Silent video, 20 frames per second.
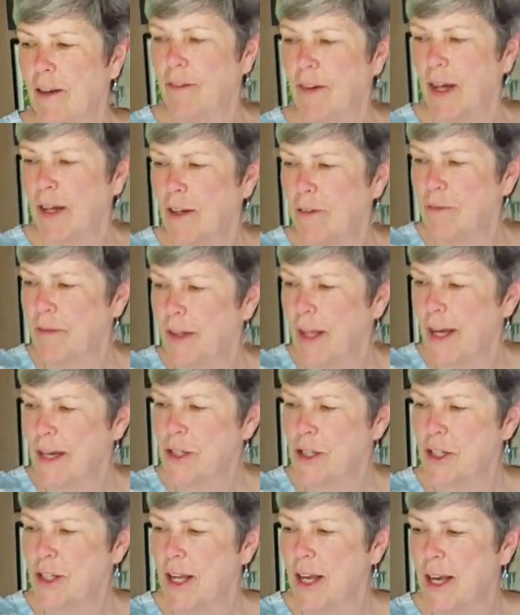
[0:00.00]
I've got a
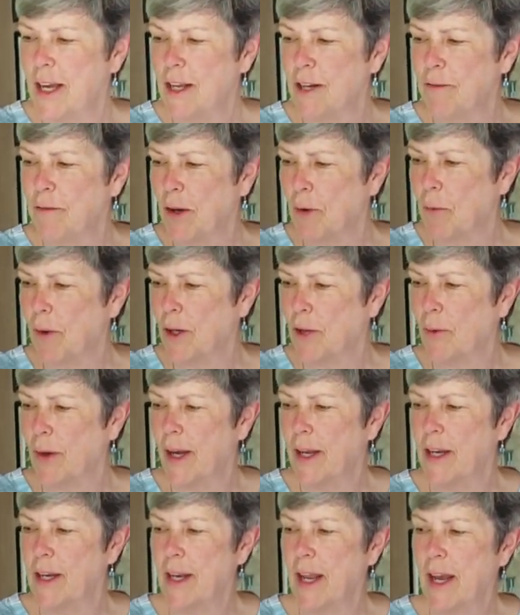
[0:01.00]
flashlight if I want to
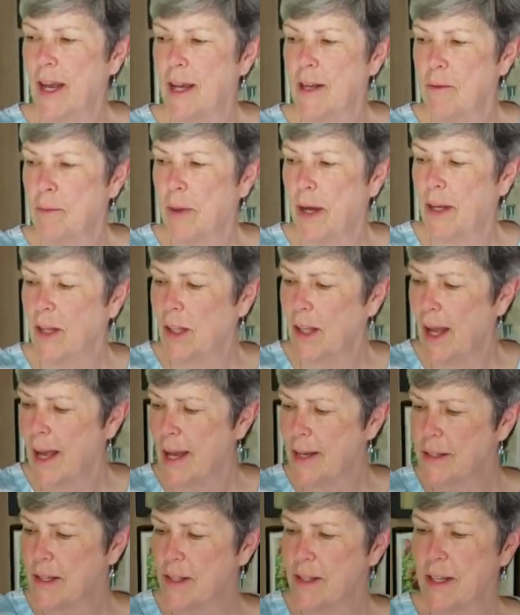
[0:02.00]
write at night, my
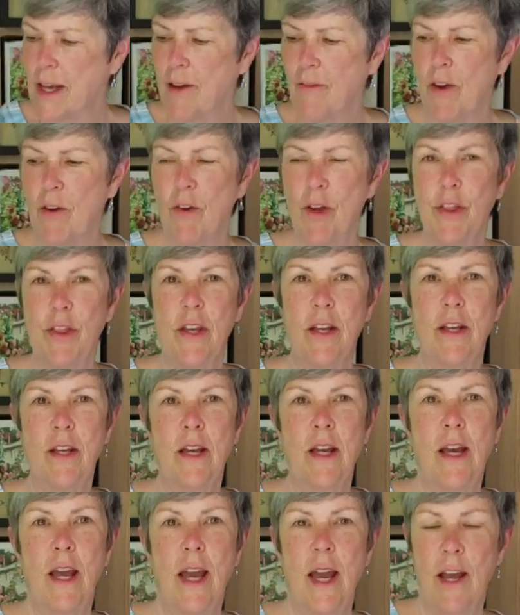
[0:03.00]
glasses, I have everything.
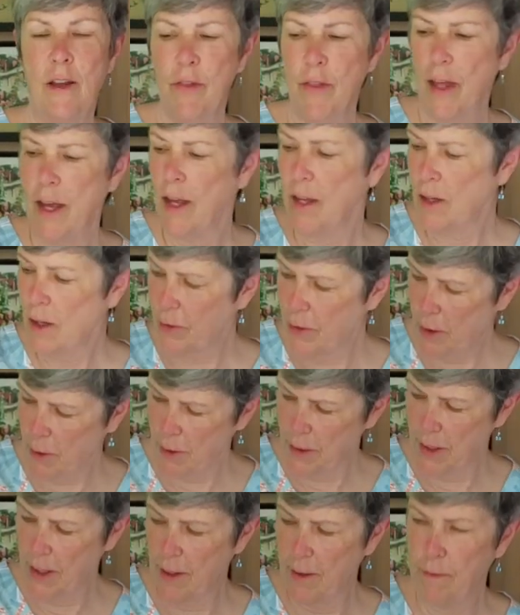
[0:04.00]
And then
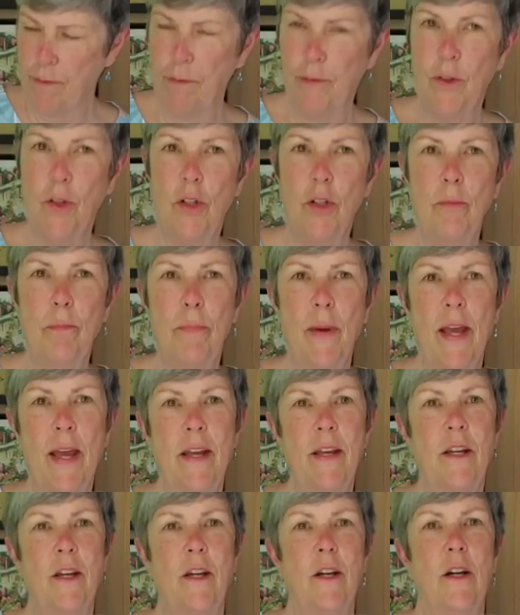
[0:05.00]
there's a full
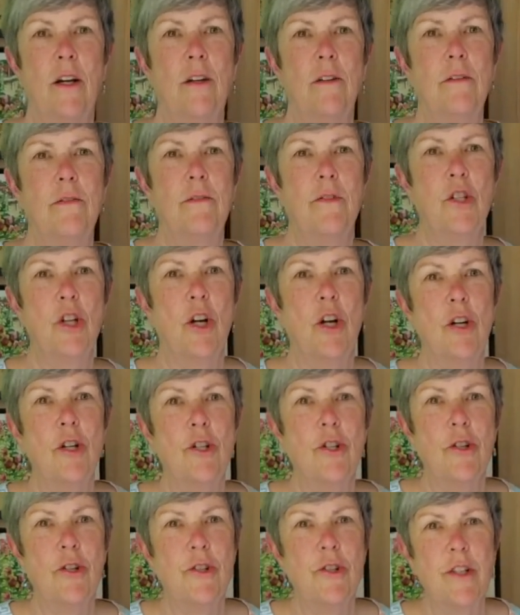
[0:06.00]
bank of
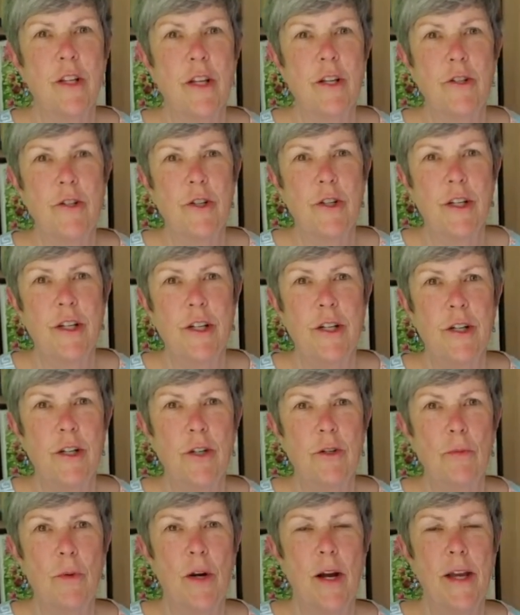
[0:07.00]
chargers under
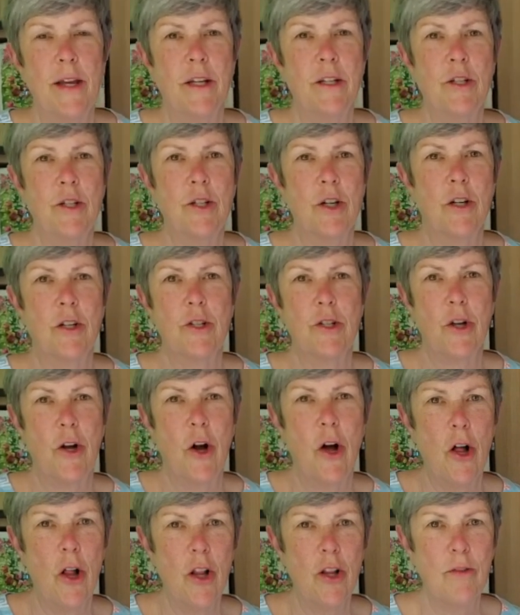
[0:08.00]
here where I can charge
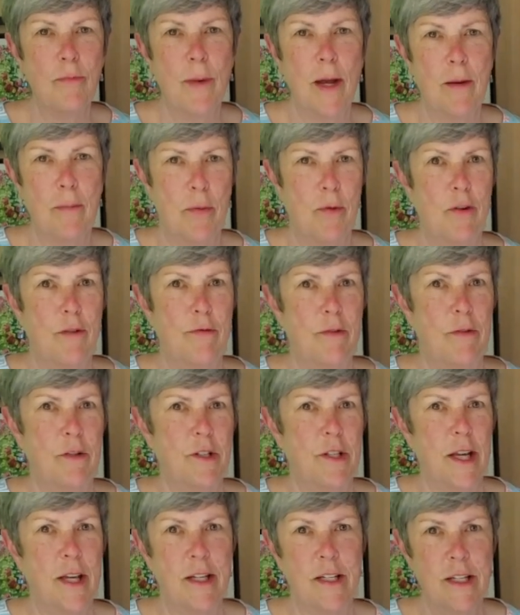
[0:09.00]
all of my peripheral
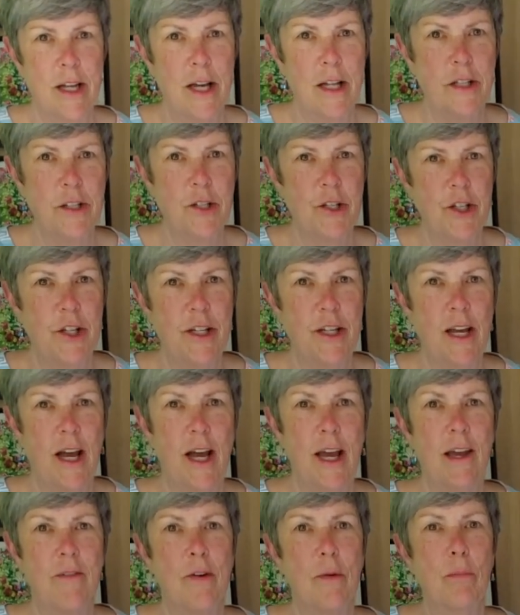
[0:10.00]
technology.
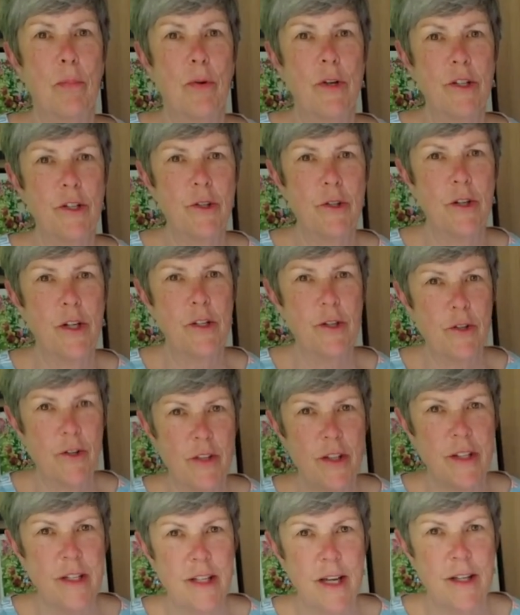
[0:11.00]
I have a printer under
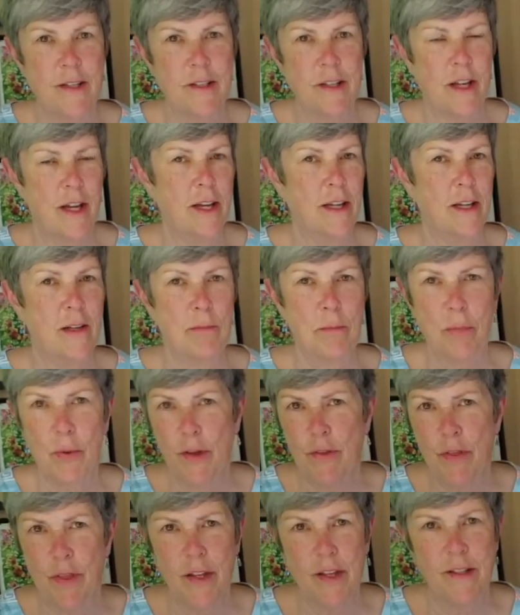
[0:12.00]
the desk. I can
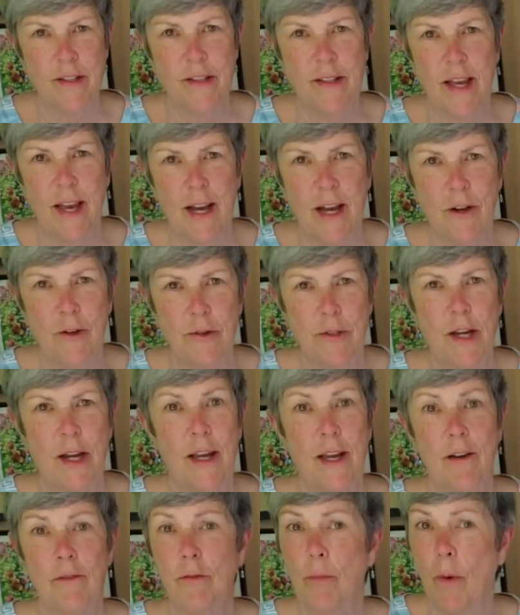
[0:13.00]
print things out. I
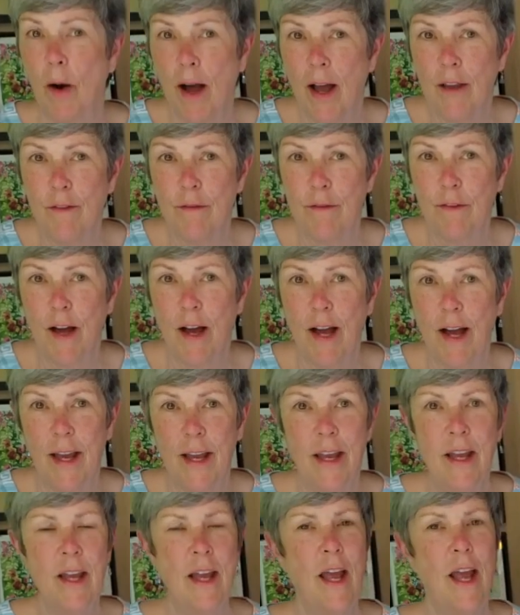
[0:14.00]
have Wi-Fi.
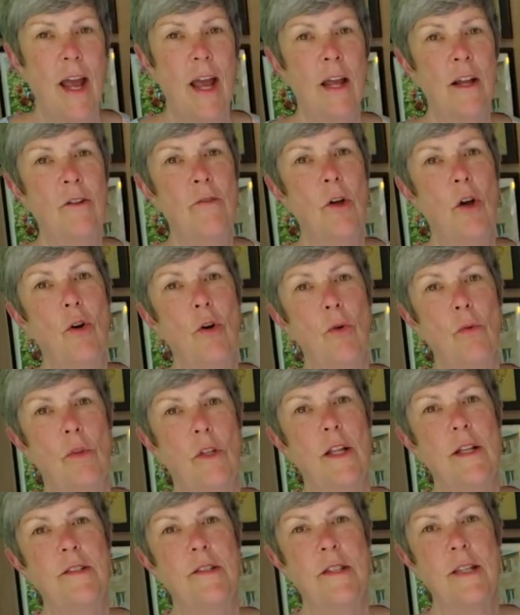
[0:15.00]
And oh,
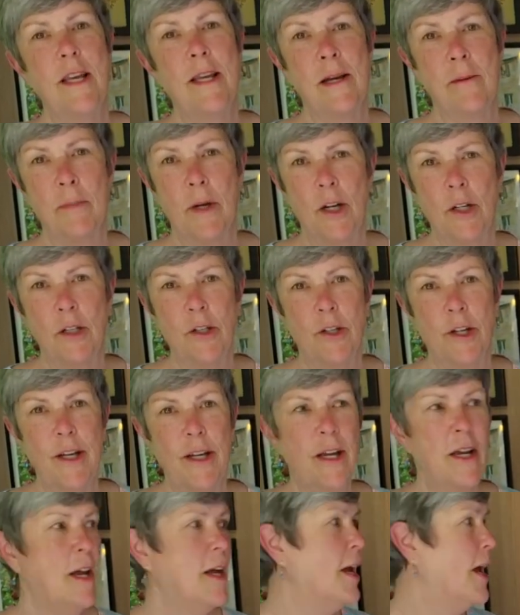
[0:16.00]
let's say I'm
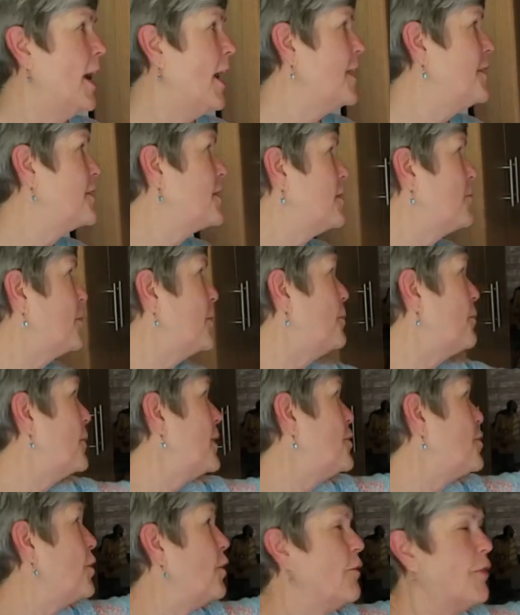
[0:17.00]
hungry. I simply
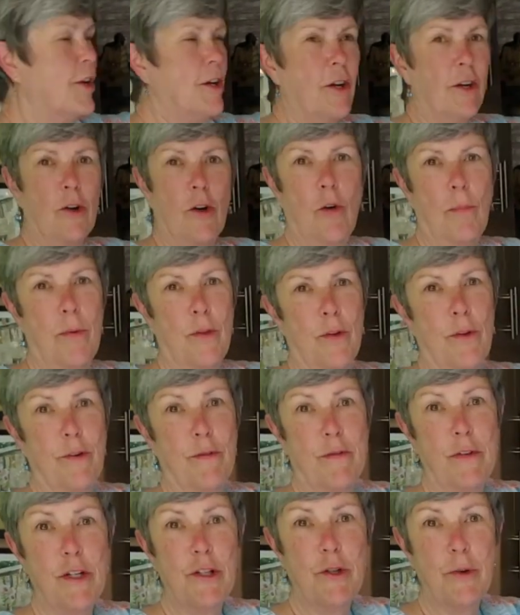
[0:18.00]
reach over here, open the
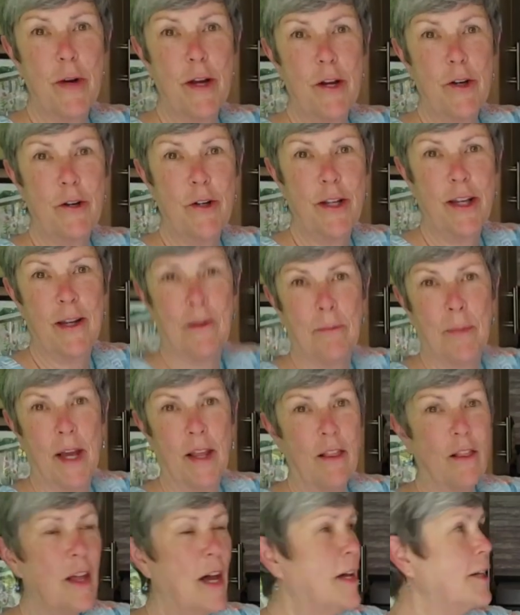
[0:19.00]
refrigerator, get my
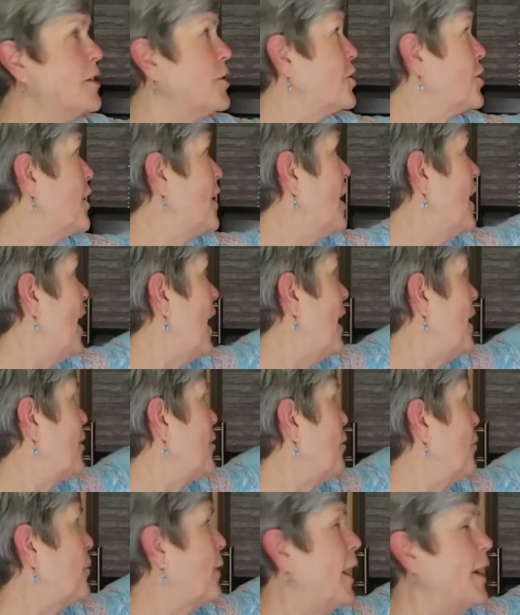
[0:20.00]
lunch. I
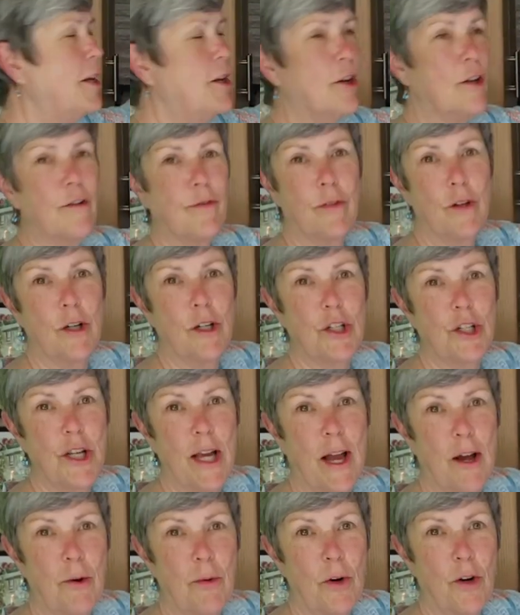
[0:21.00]
go right here for a
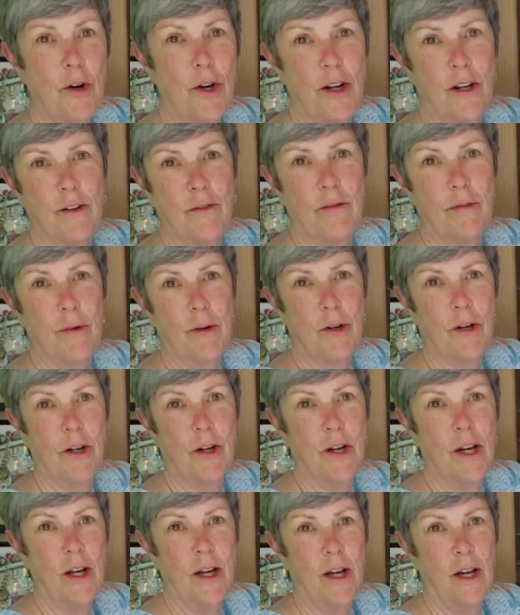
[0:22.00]
shower and
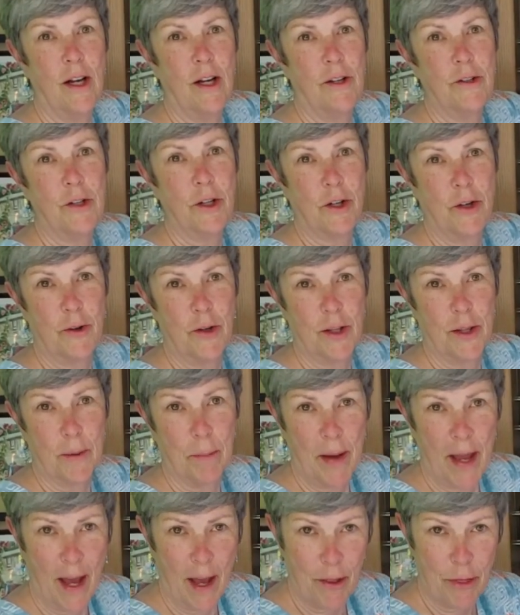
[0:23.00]
for to go to the
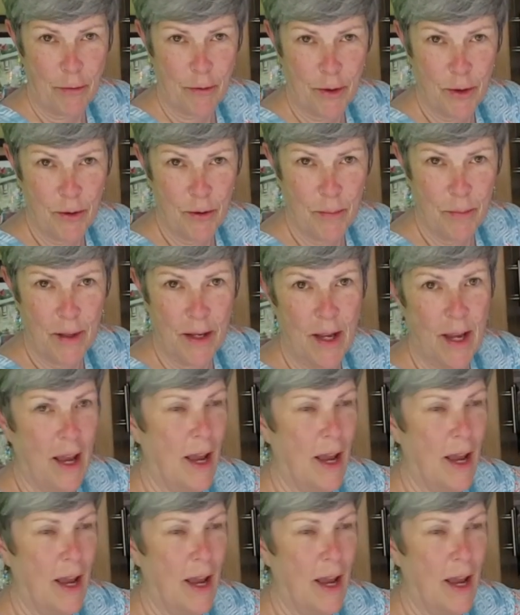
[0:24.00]
bathroom.